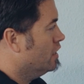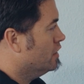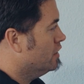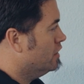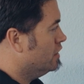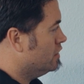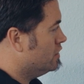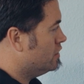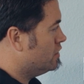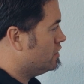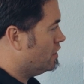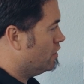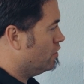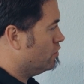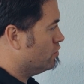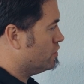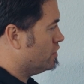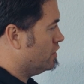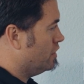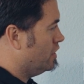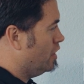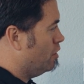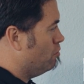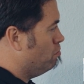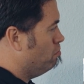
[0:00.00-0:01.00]
These
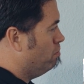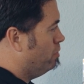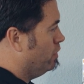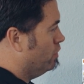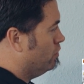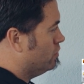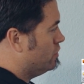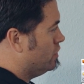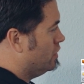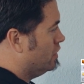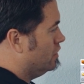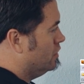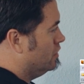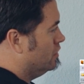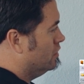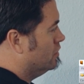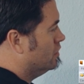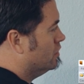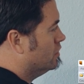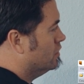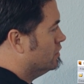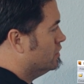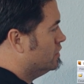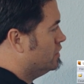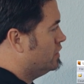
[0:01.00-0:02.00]
cells are then built
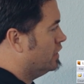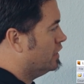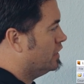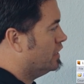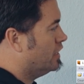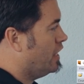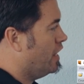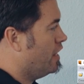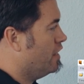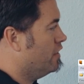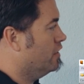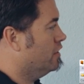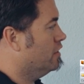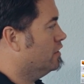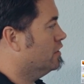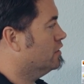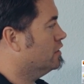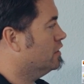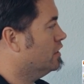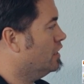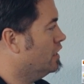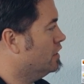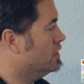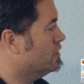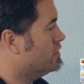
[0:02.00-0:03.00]
in
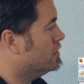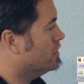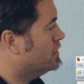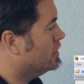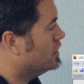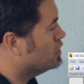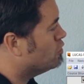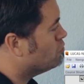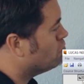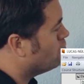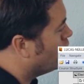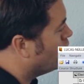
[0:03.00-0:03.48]
together into these